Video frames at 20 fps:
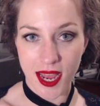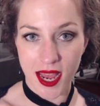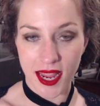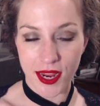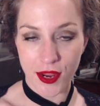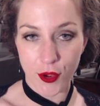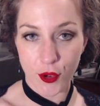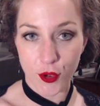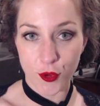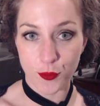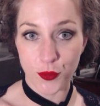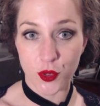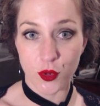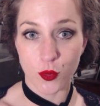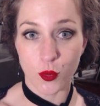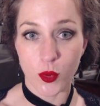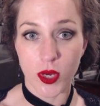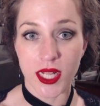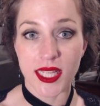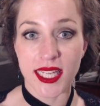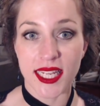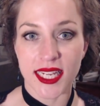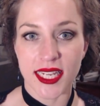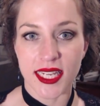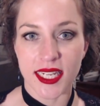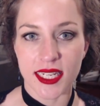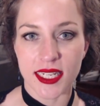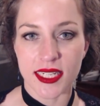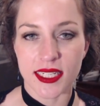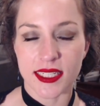I hope you're well.
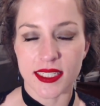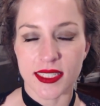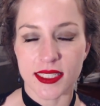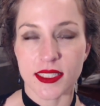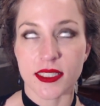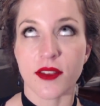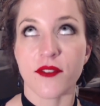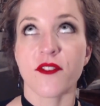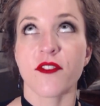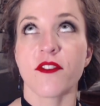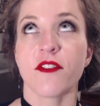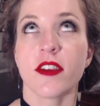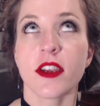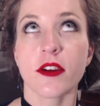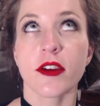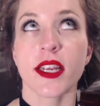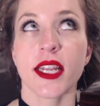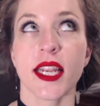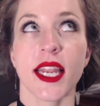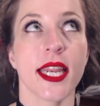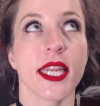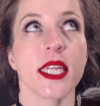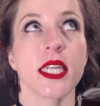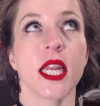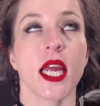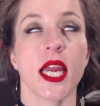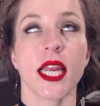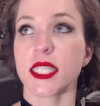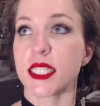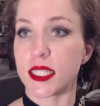It is very late at
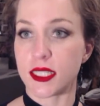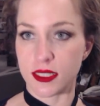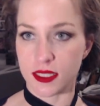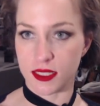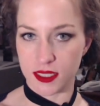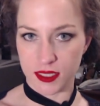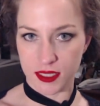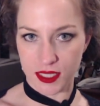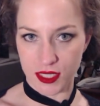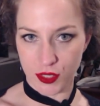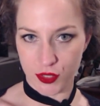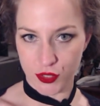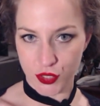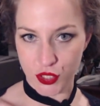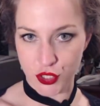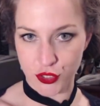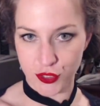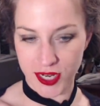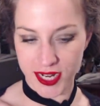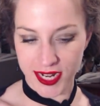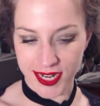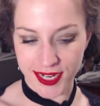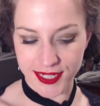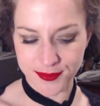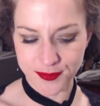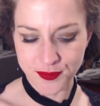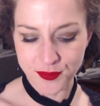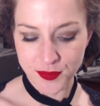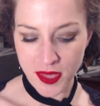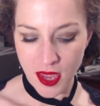night in Sydney,
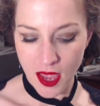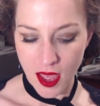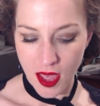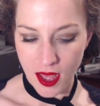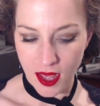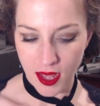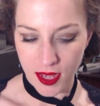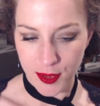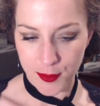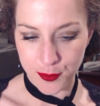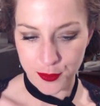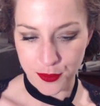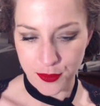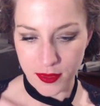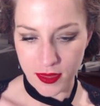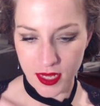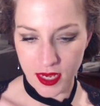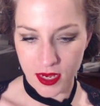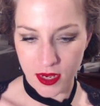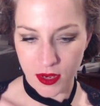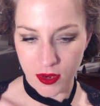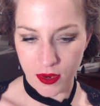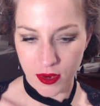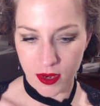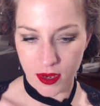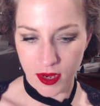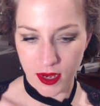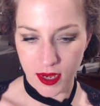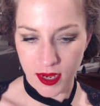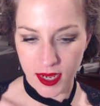Australia.
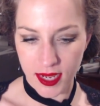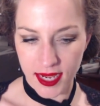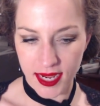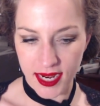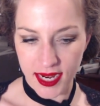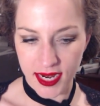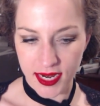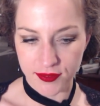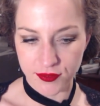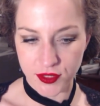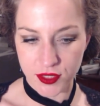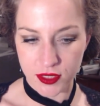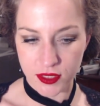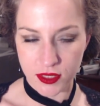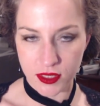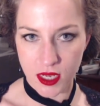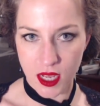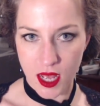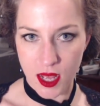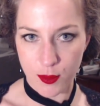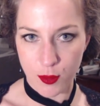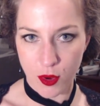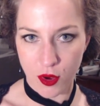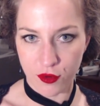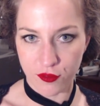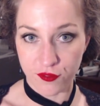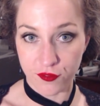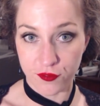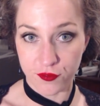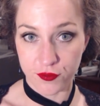Now, I've just come
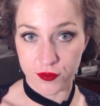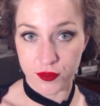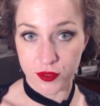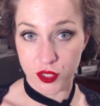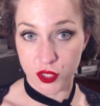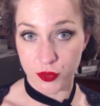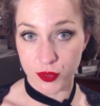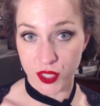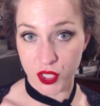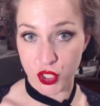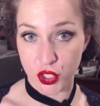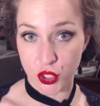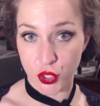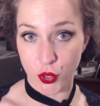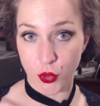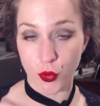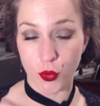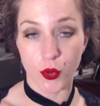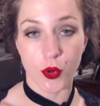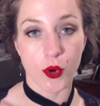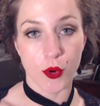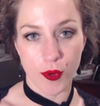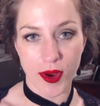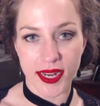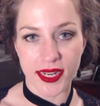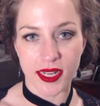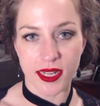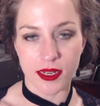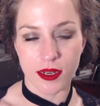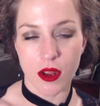off doing the show
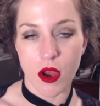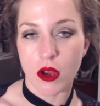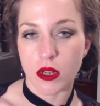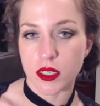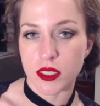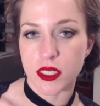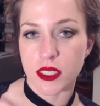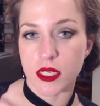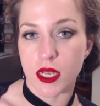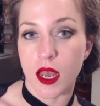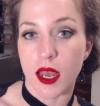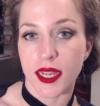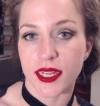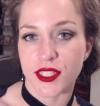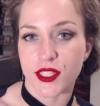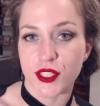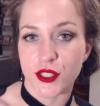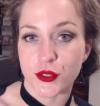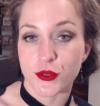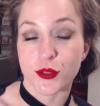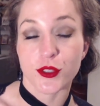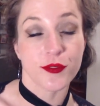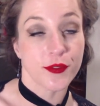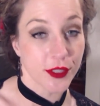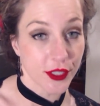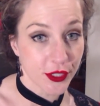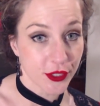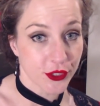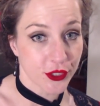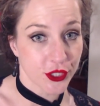Credlin on Sky News.
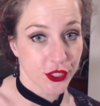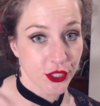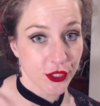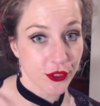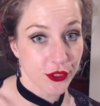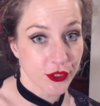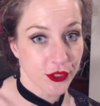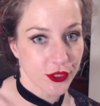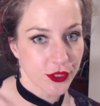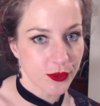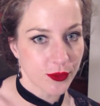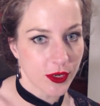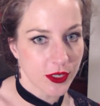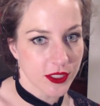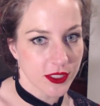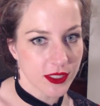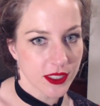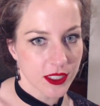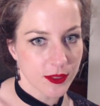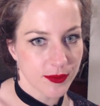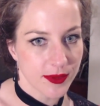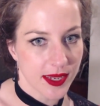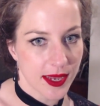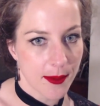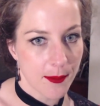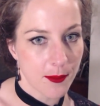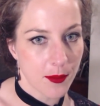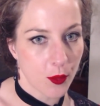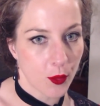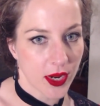Very good show, you should all watch 6
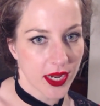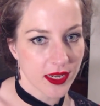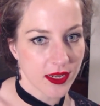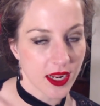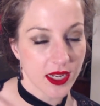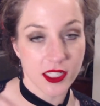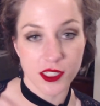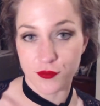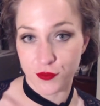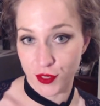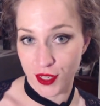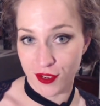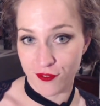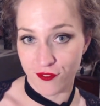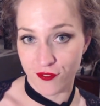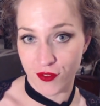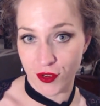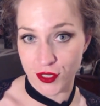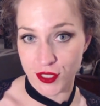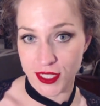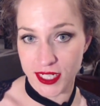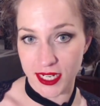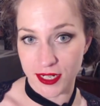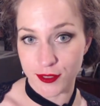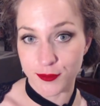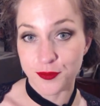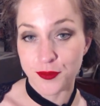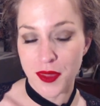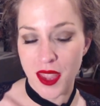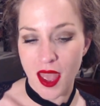p.m. weeknights if you have
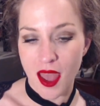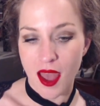Foxtel.